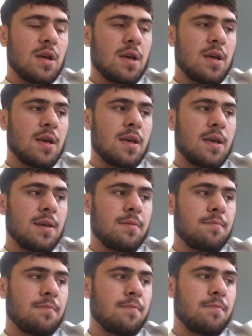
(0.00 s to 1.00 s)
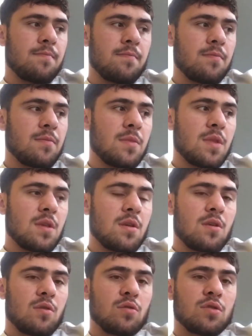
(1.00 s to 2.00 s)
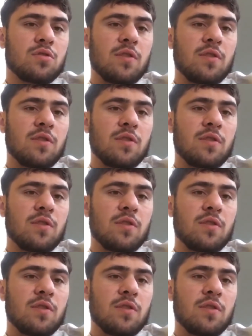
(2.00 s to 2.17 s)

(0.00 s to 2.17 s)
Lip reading: There was